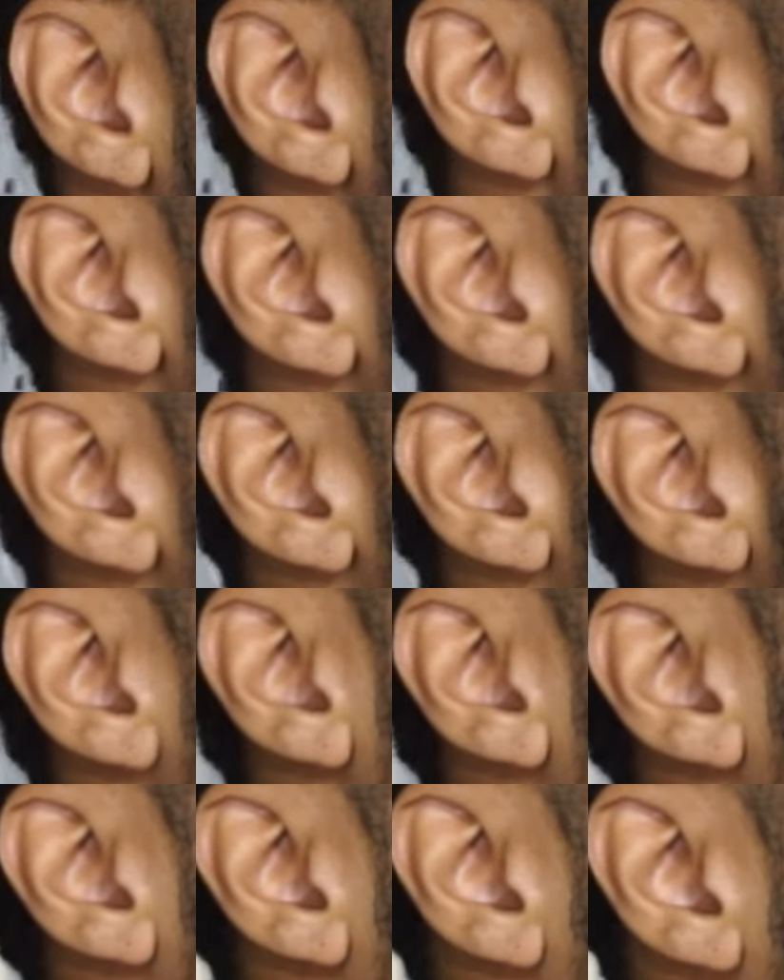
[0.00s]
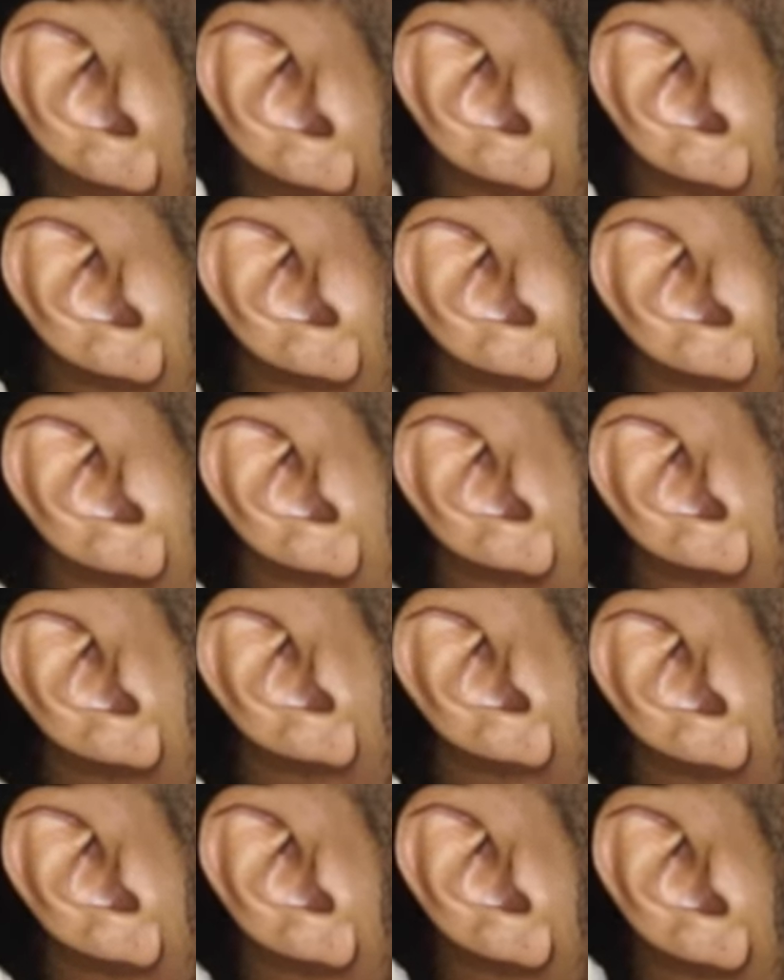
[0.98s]

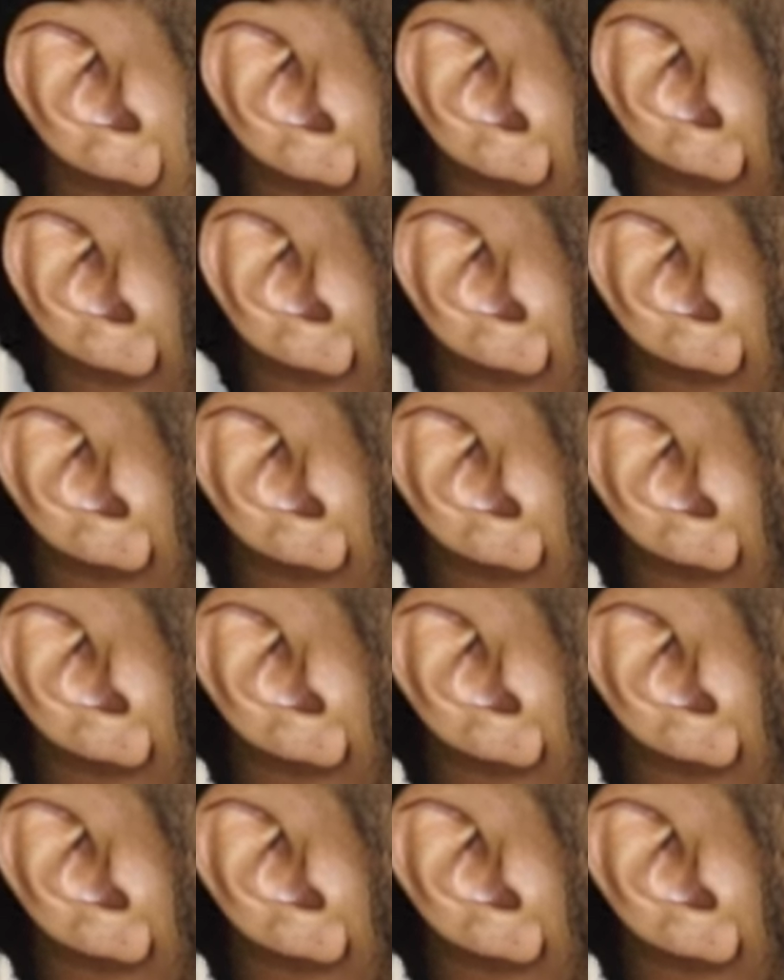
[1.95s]
(not speaking)